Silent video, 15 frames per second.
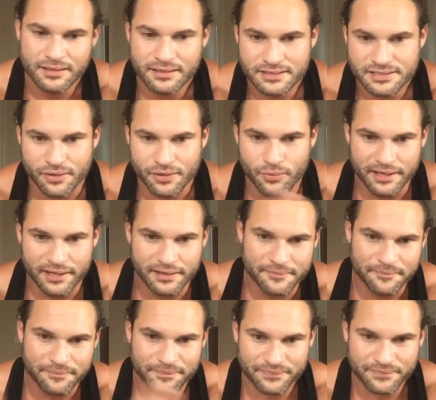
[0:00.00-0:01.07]
So
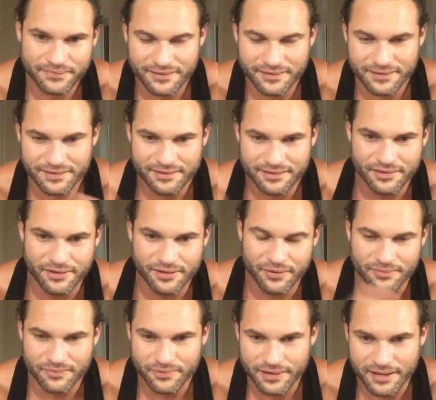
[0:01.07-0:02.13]
when, you know,
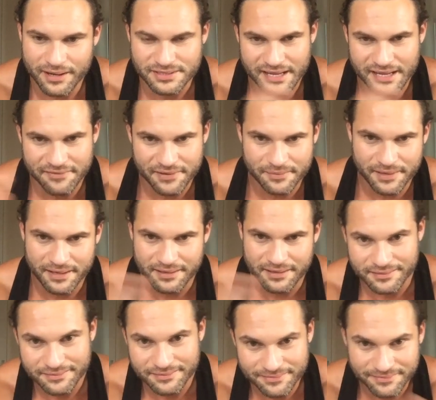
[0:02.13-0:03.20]
when I was having
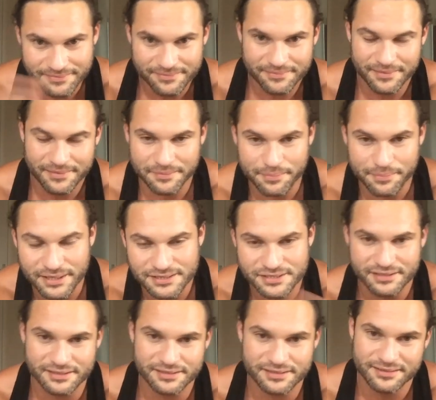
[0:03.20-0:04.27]
my
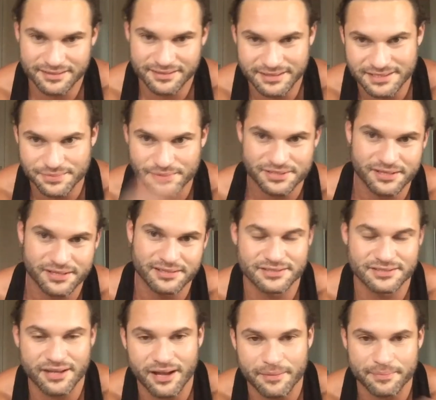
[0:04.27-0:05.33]
depression, this was
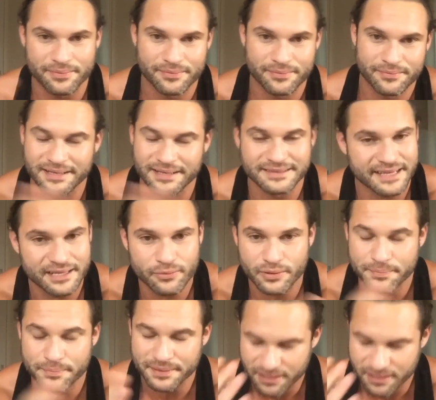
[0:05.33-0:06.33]
nonstop. My day would be